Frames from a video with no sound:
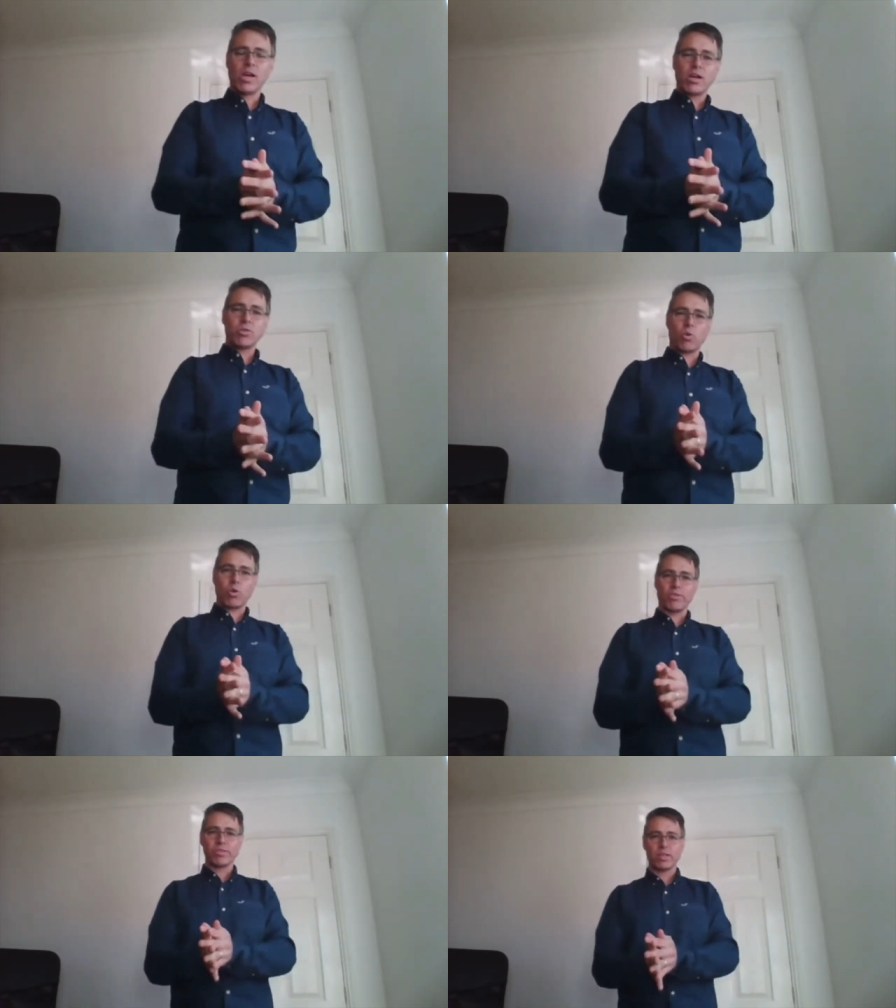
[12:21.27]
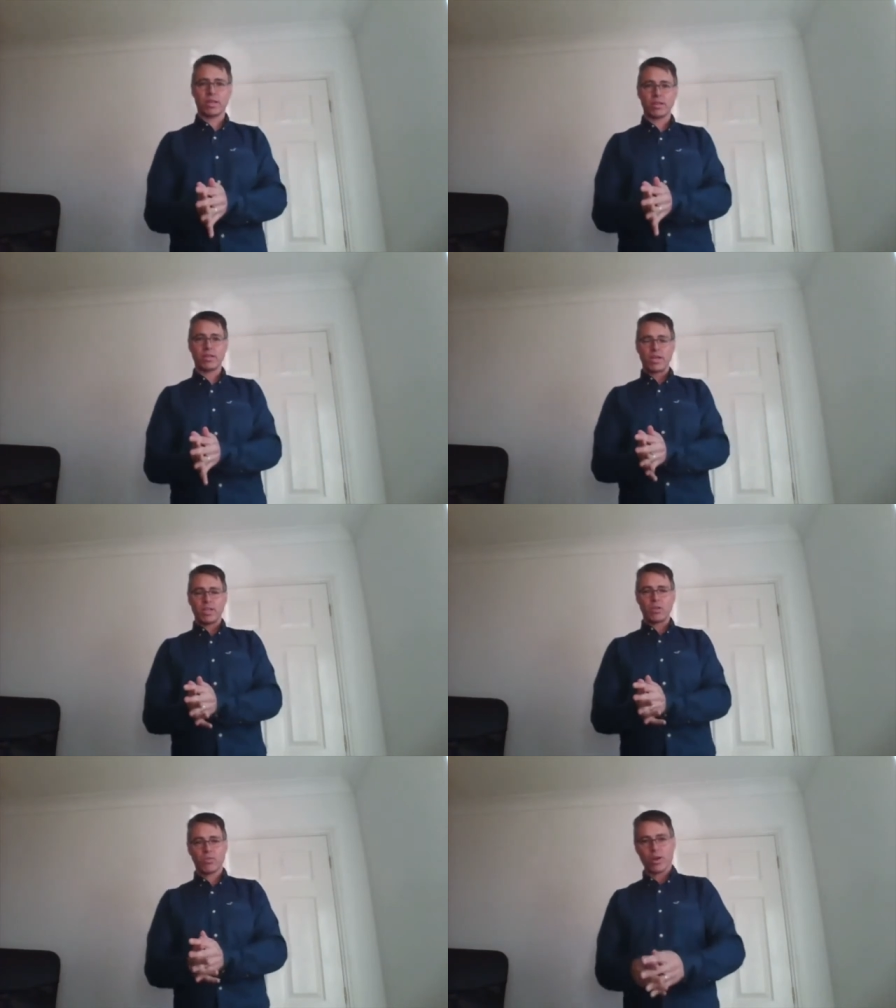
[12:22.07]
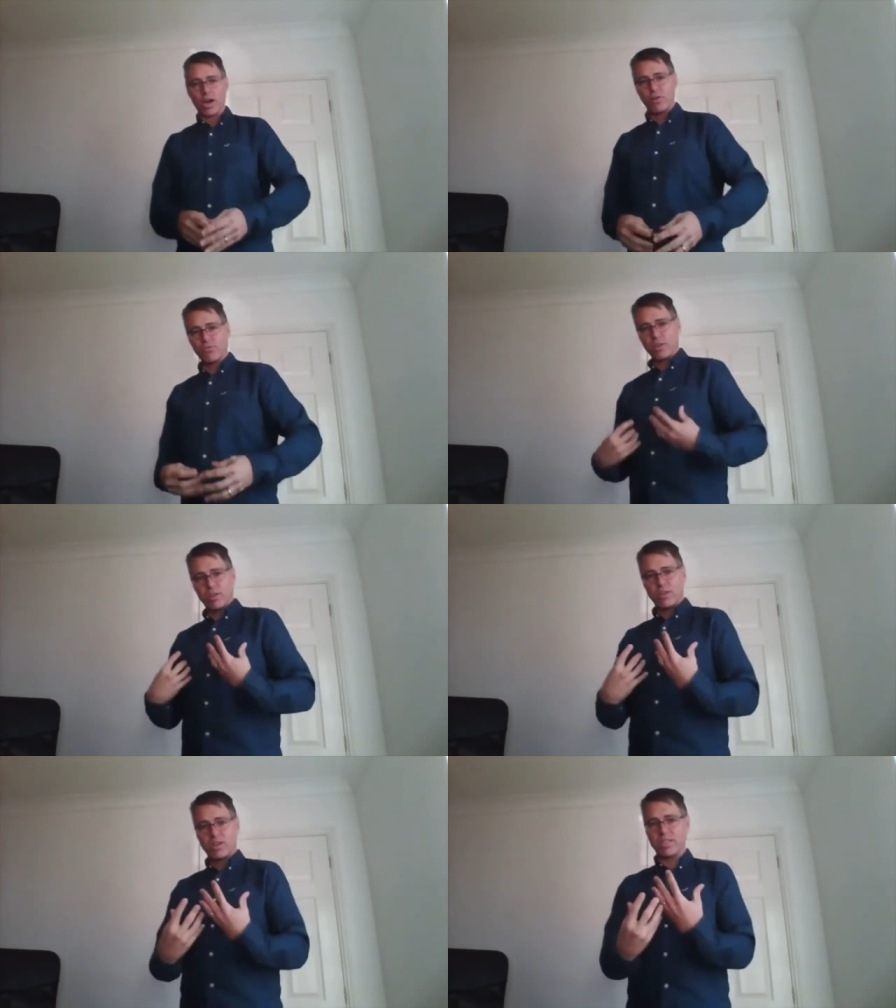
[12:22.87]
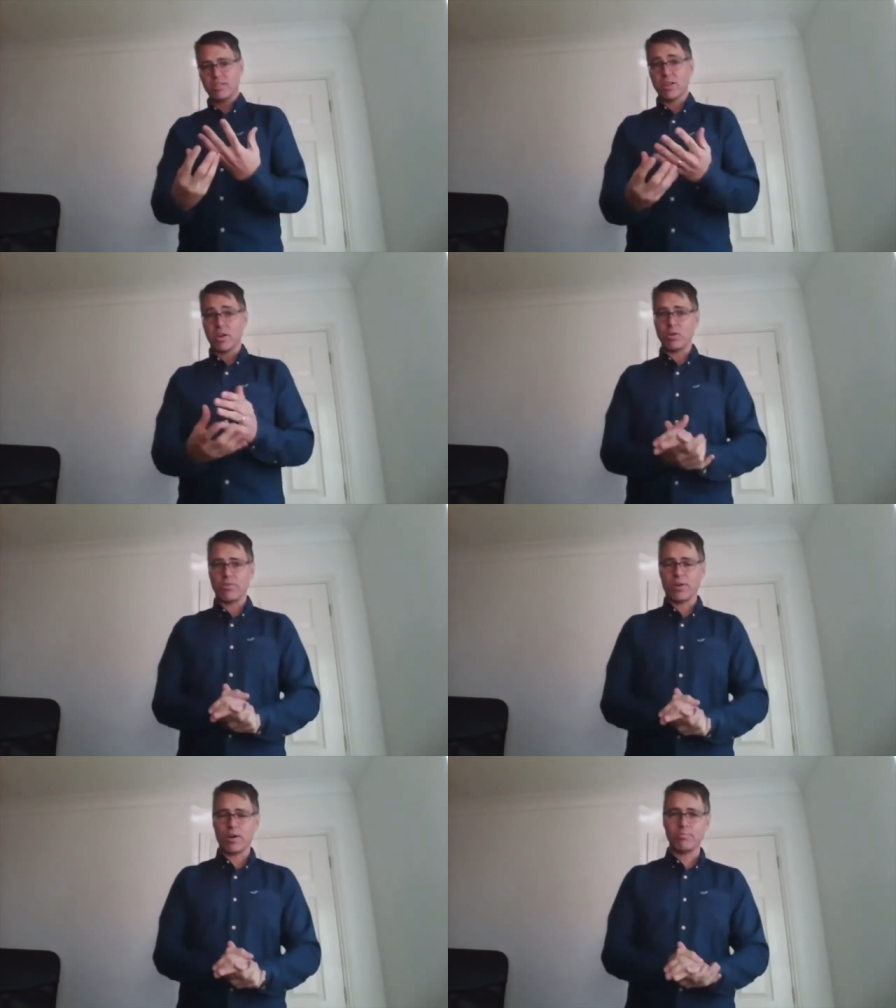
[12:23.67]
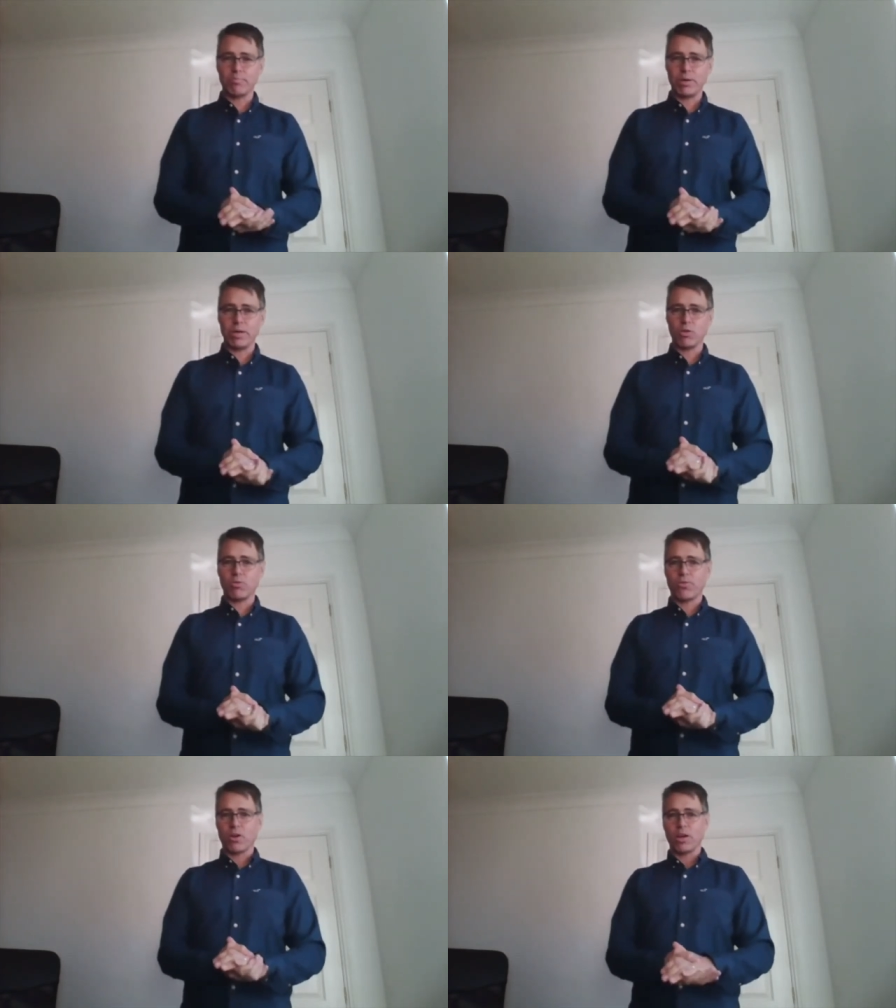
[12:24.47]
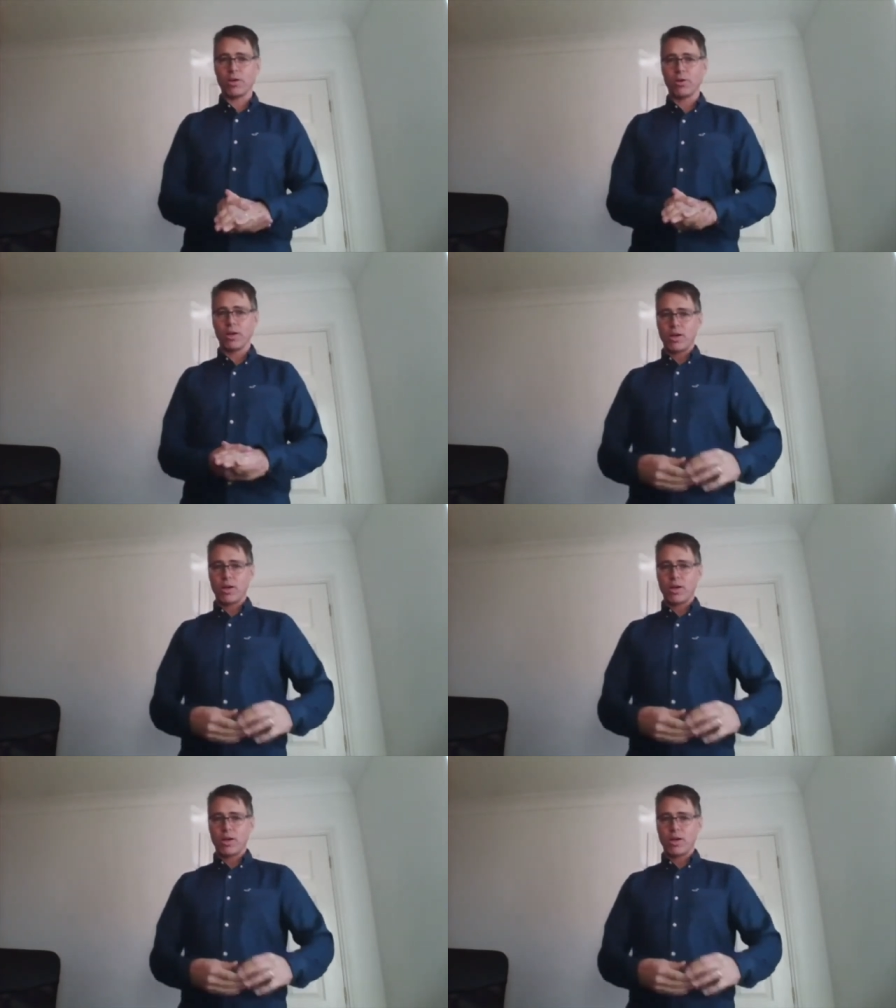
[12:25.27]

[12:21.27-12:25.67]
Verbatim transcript: So all of a sudden, you've got 130 stone, if I'm being your follow,